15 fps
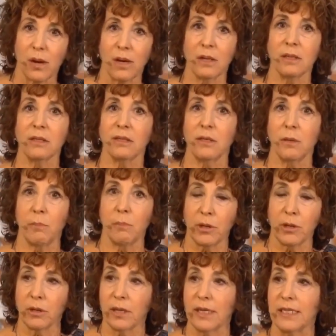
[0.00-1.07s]
well as an
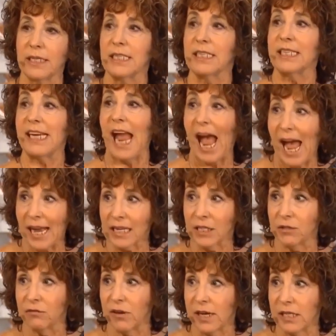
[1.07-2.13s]
ability to
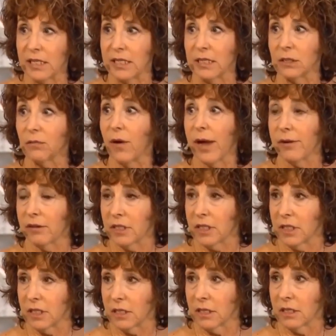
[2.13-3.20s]
deactivate these
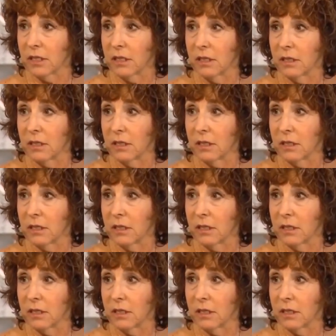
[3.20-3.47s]
viruses.